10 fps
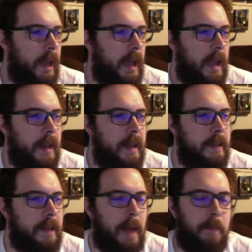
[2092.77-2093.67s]
And
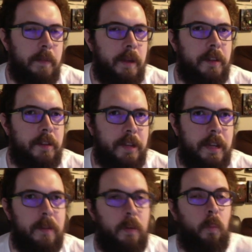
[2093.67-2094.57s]
it happened to be on the
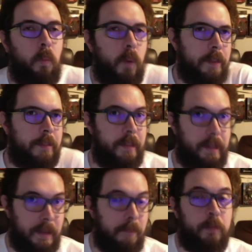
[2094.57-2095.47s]
scene with
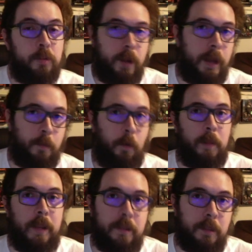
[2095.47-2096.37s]
him
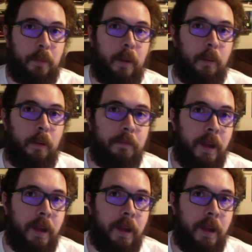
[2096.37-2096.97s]
transforming into the werewolf.